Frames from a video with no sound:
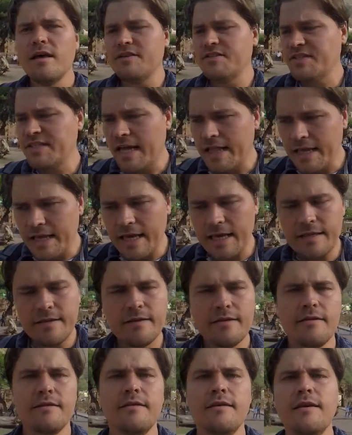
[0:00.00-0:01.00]
selling
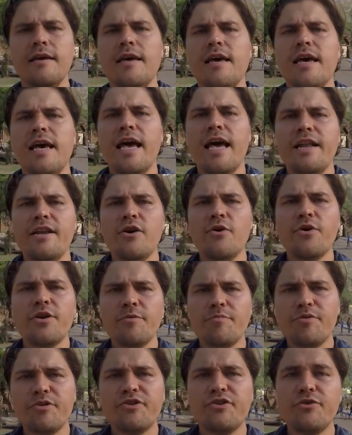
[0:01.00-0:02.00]
it, and going
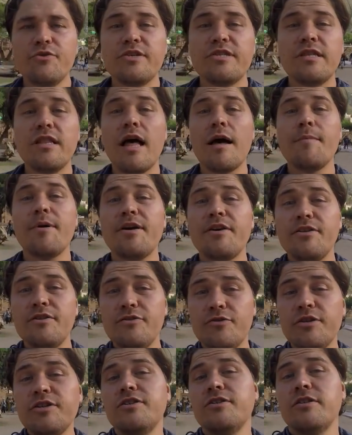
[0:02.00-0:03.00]
to pursue
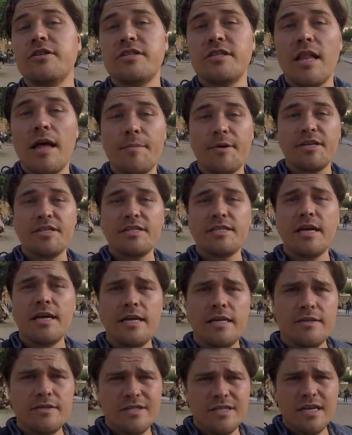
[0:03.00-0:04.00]
traditional Islamic
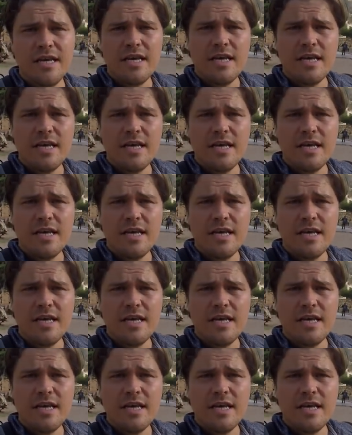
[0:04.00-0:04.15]
studies